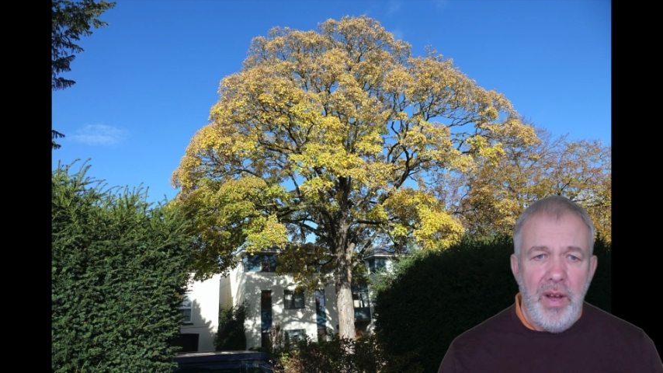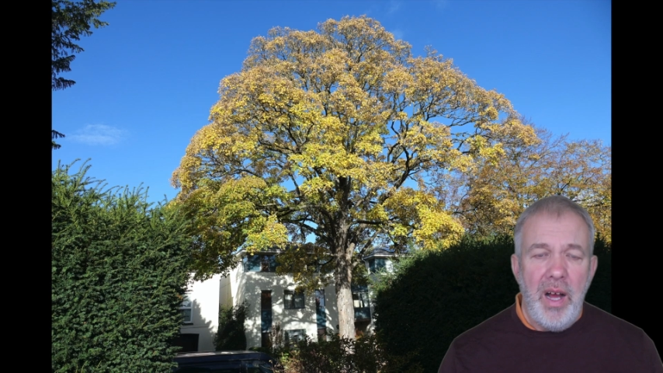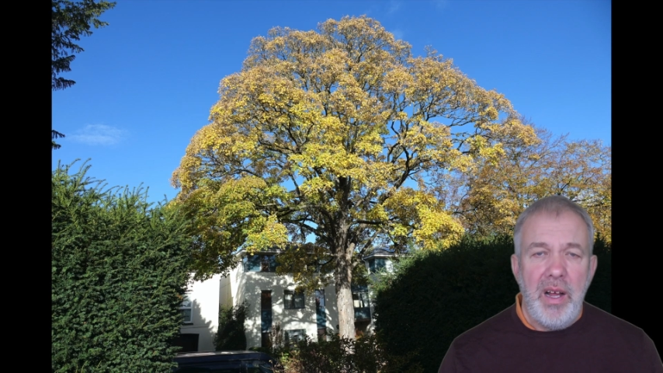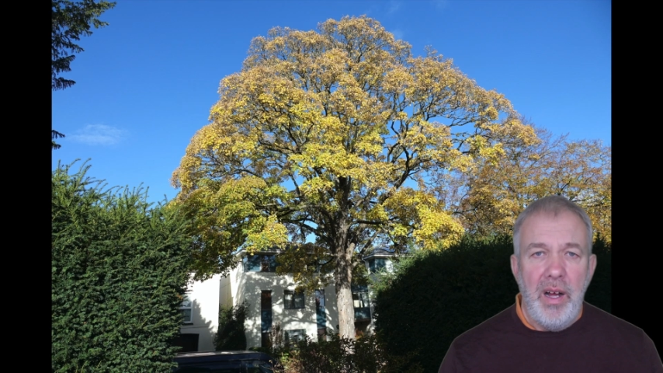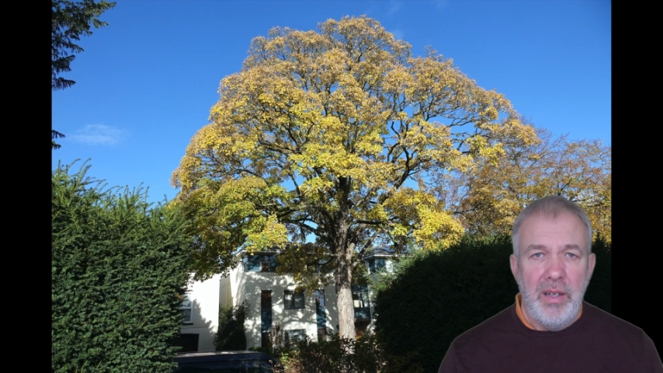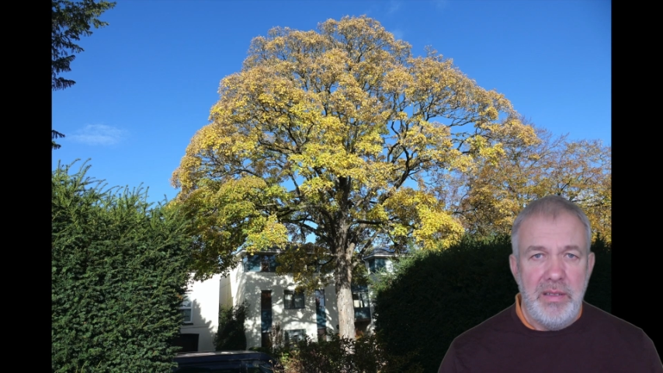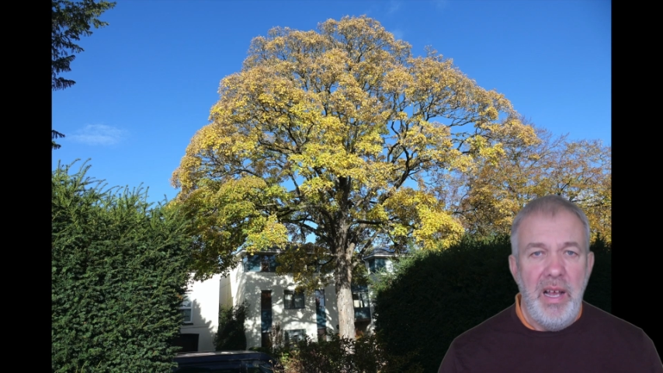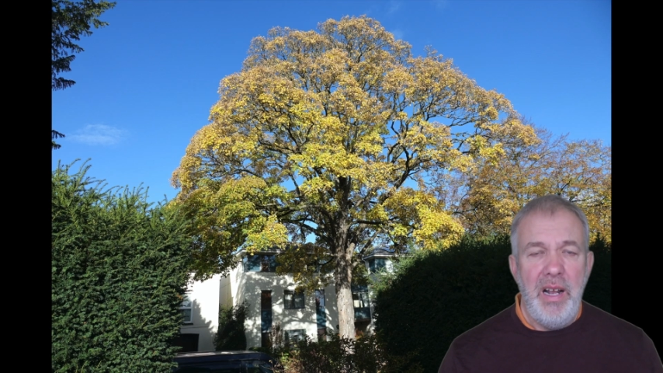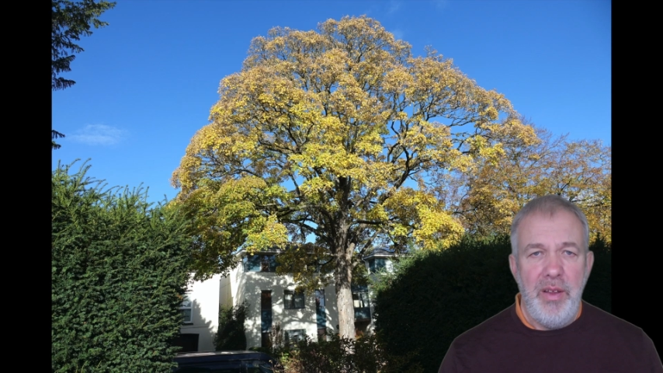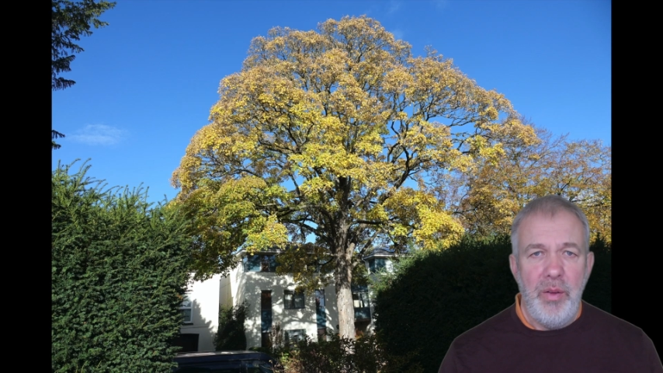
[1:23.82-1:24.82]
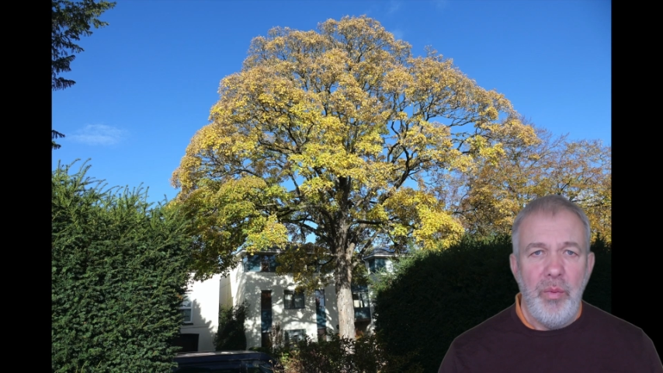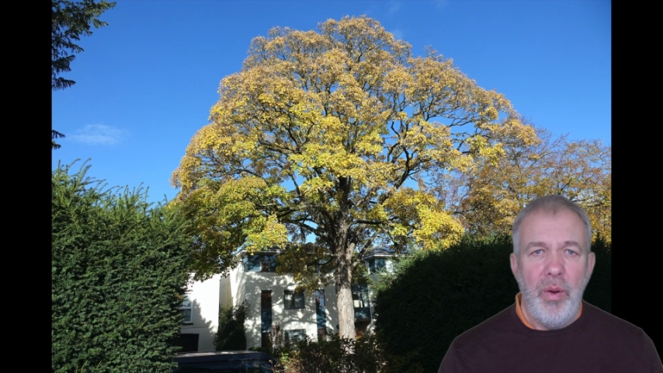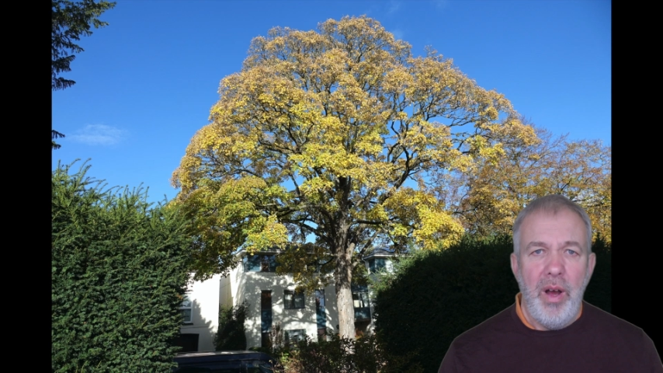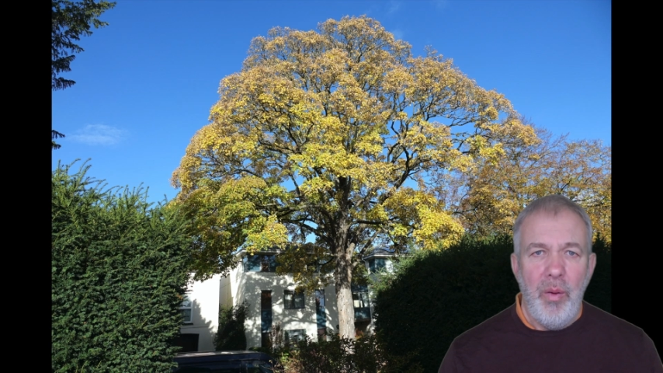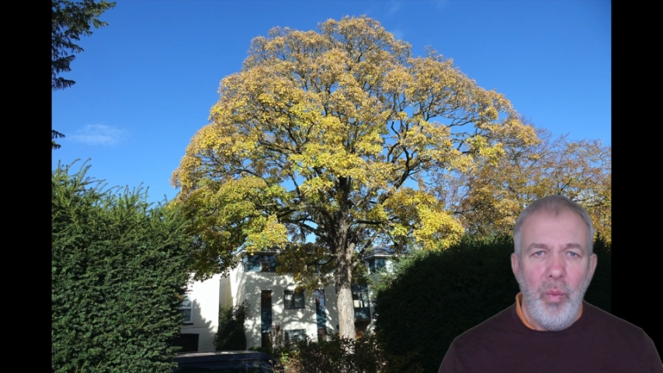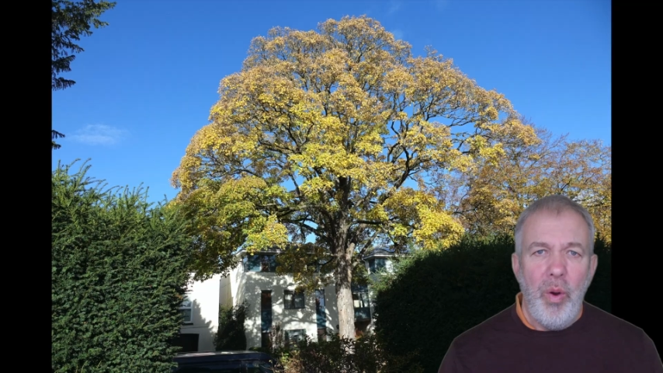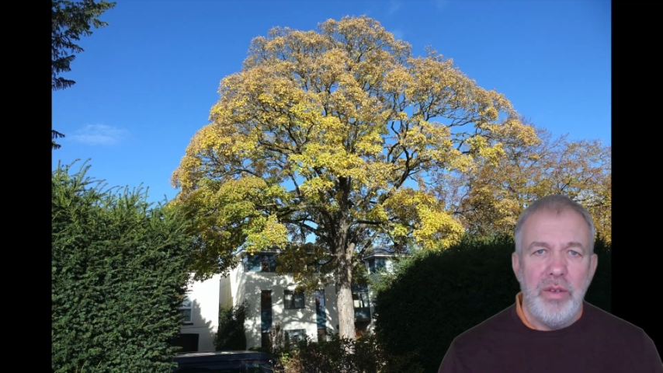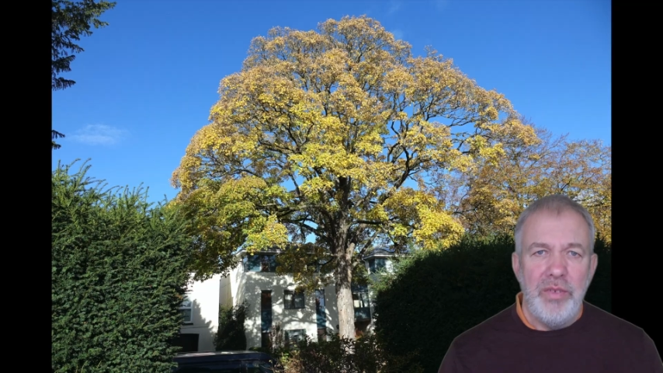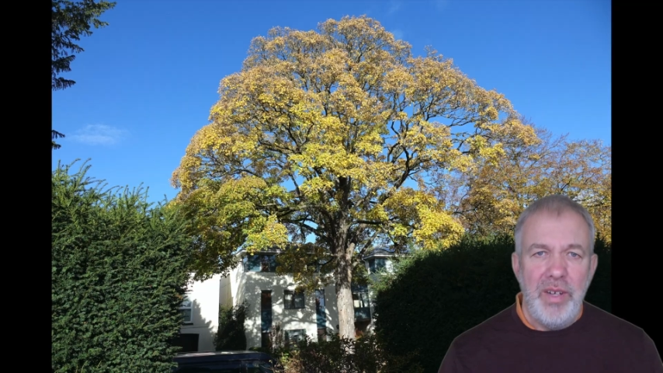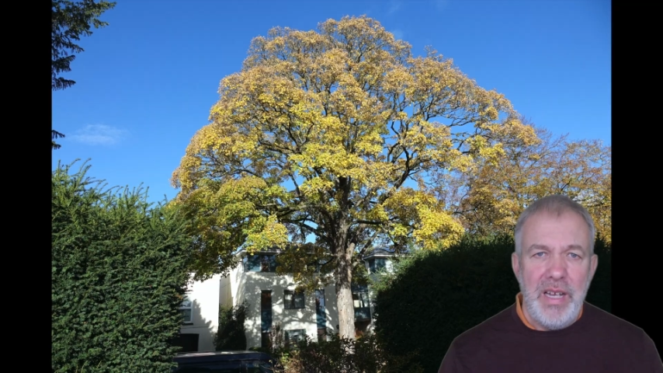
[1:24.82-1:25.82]
I can't tell you uh, what
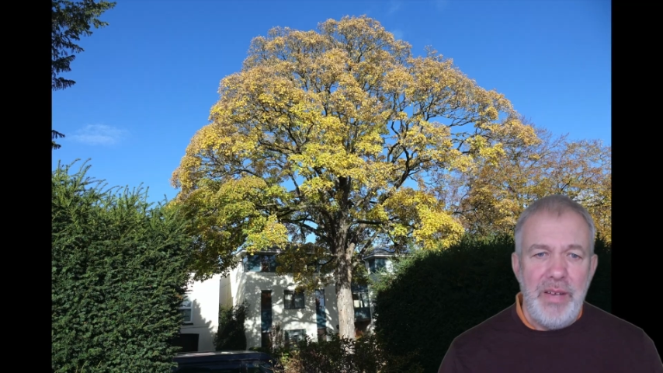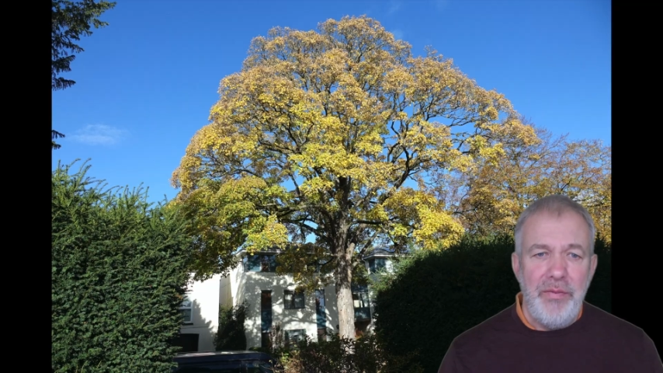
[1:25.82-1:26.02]
a relief